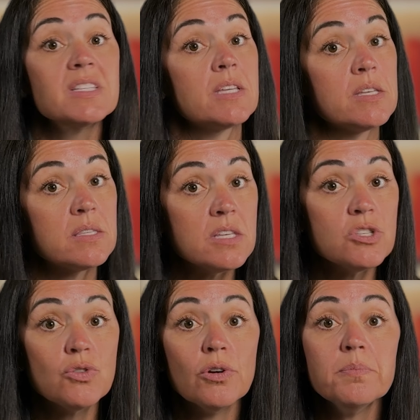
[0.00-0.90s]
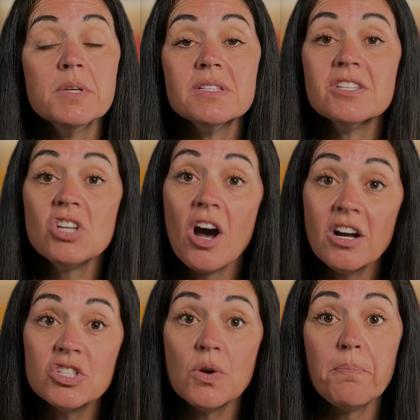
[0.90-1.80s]
does this group need to
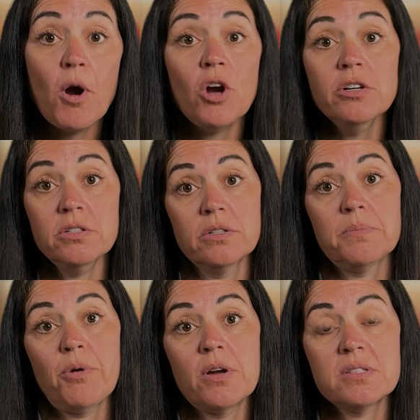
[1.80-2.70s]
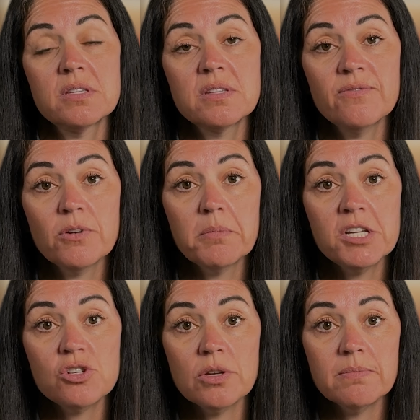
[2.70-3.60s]
talk to a partner to process
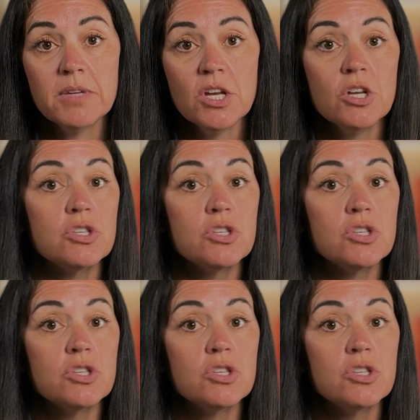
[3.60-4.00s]
information?